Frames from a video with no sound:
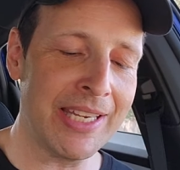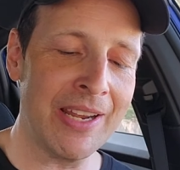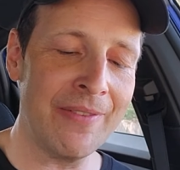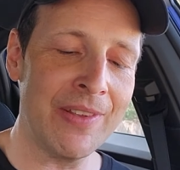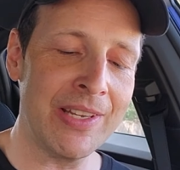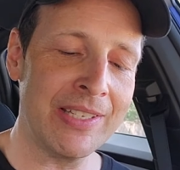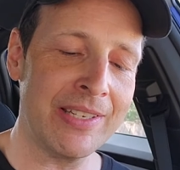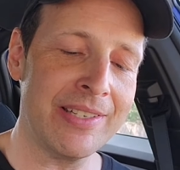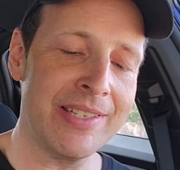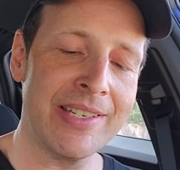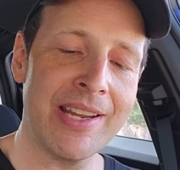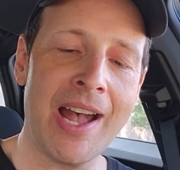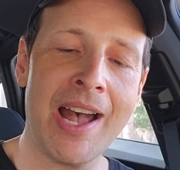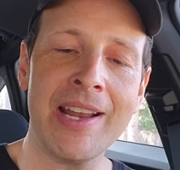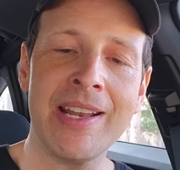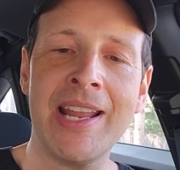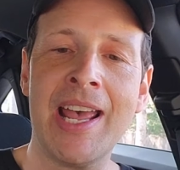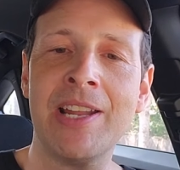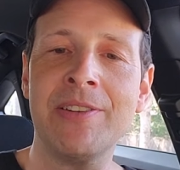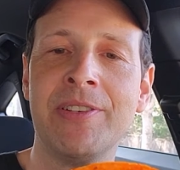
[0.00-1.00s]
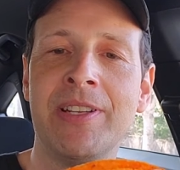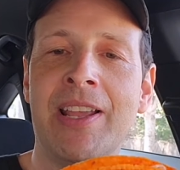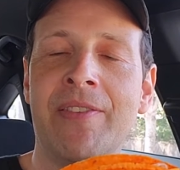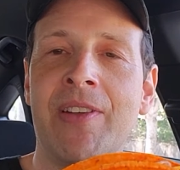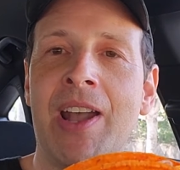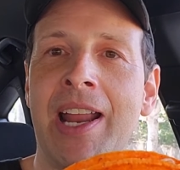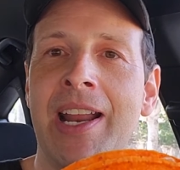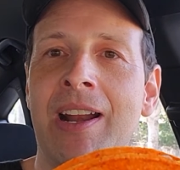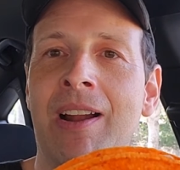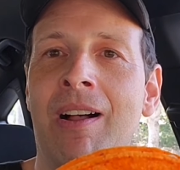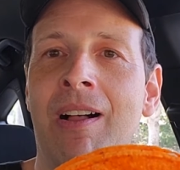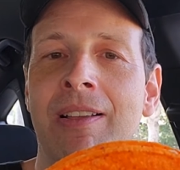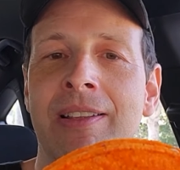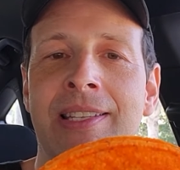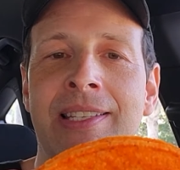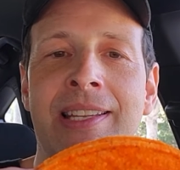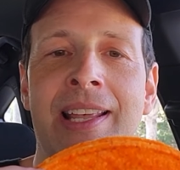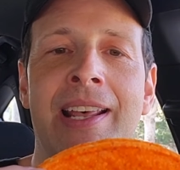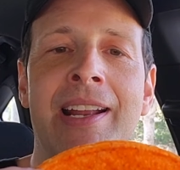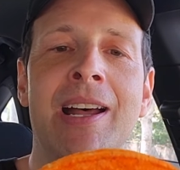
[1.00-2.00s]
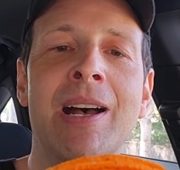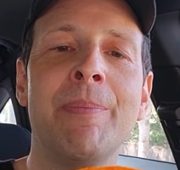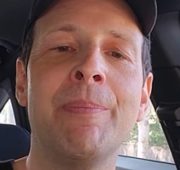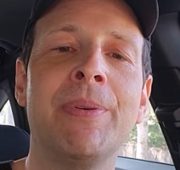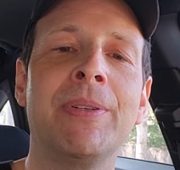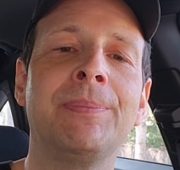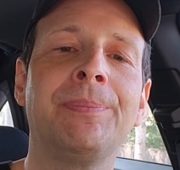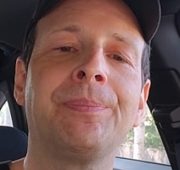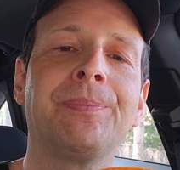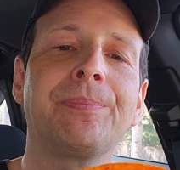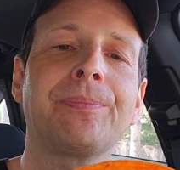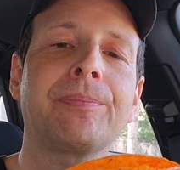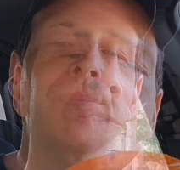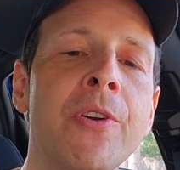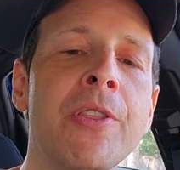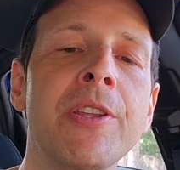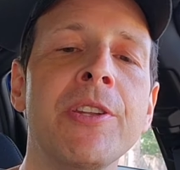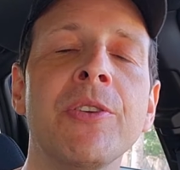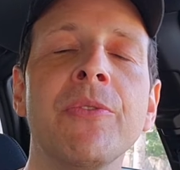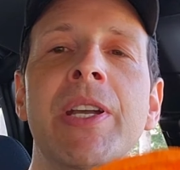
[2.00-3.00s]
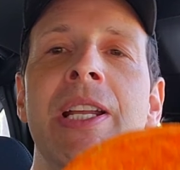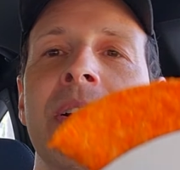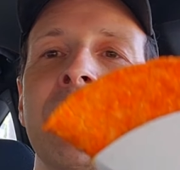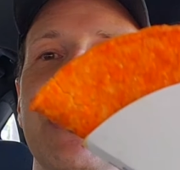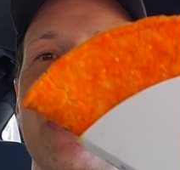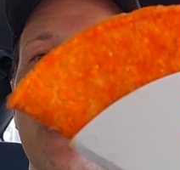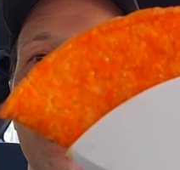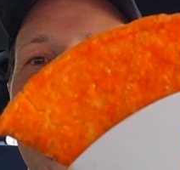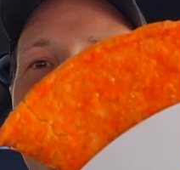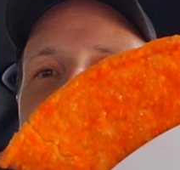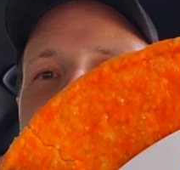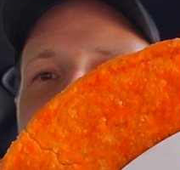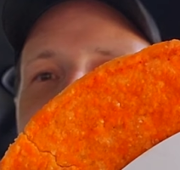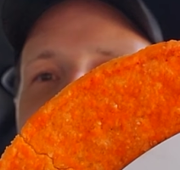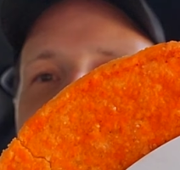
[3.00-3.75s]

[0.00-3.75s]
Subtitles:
give this a shot. Naturally, I've got it all set up for the Doritos Locos